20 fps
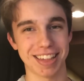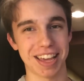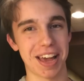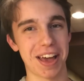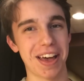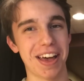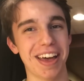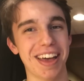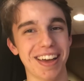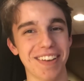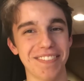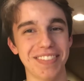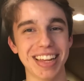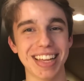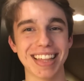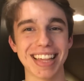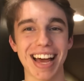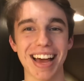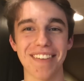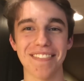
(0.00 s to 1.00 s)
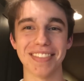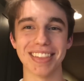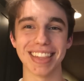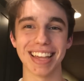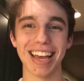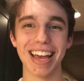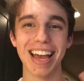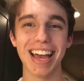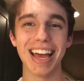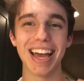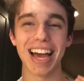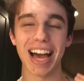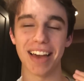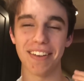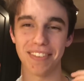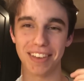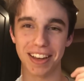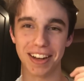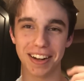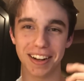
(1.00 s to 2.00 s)
how many times i
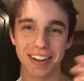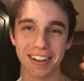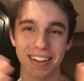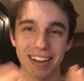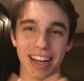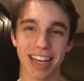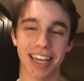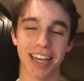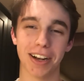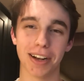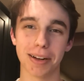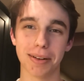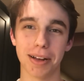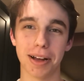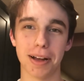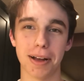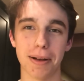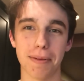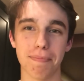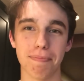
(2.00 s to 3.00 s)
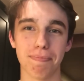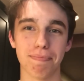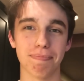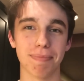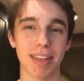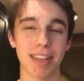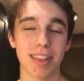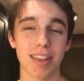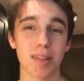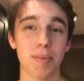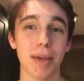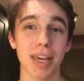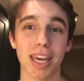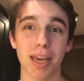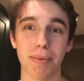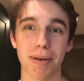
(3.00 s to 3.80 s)
hear I hear in um in the speaking